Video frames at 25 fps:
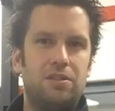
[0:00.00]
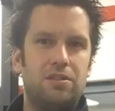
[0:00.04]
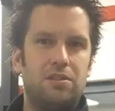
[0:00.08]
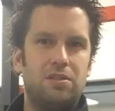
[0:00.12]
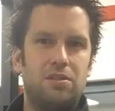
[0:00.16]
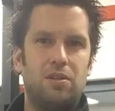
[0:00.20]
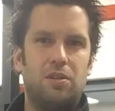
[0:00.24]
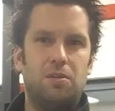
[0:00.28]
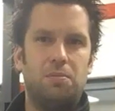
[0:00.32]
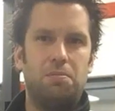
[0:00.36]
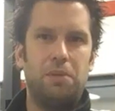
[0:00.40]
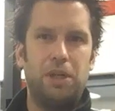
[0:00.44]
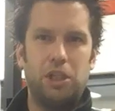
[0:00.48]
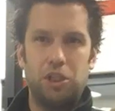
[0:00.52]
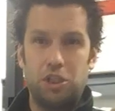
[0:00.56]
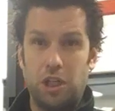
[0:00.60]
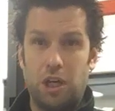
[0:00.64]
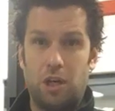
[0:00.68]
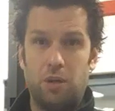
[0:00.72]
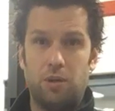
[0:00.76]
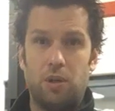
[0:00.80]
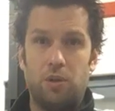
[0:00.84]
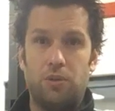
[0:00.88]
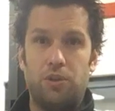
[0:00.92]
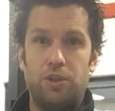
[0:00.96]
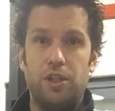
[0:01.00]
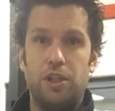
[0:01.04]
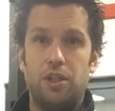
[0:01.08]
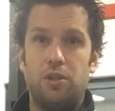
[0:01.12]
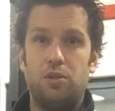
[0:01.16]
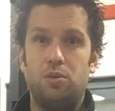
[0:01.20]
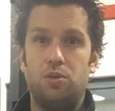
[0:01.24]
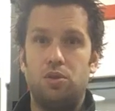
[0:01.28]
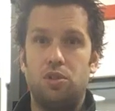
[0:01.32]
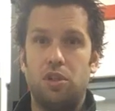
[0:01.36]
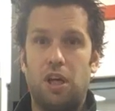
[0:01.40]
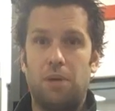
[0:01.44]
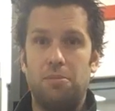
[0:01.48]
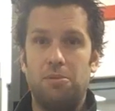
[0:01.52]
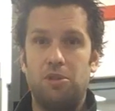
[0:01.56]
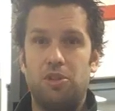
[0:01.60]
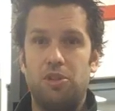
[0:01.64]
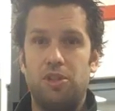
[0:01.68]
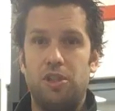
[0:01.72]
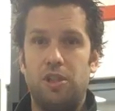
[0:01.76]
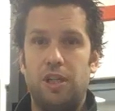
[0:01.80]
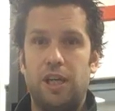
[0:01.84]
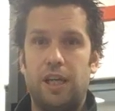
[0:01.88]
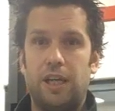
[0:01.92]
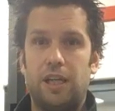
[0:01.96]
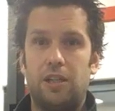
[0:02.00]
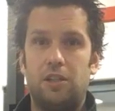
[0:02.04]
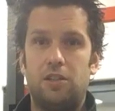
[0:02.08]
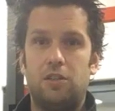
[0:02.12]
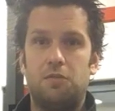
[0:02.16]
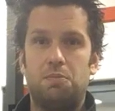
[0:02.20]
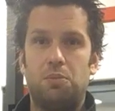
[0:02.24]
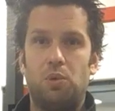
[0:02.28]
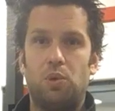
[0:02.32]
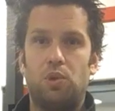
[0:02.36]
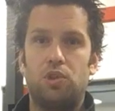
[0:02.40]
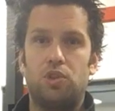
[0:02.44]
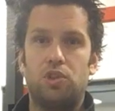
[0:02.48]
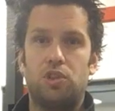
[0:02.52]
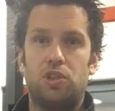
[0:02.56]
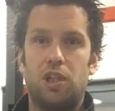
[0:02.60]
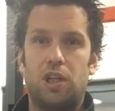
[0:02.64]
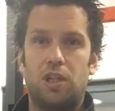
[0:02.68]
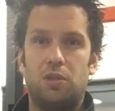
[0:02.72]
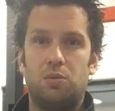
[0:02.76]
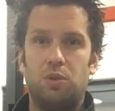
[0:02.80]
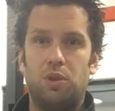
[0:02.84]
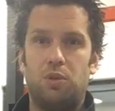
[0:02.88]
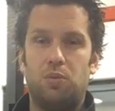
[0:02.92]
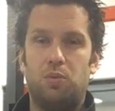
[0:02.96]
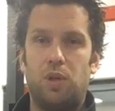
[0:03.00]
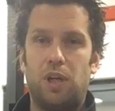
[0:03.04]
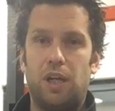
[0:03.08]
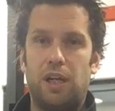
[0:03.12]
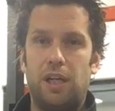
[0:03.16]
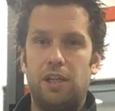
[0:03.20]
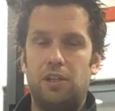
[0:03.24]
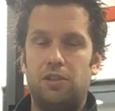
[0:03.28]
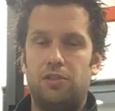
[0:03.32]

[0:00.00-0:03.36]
So big shout out here to Simon Sinek and his book Start With Why.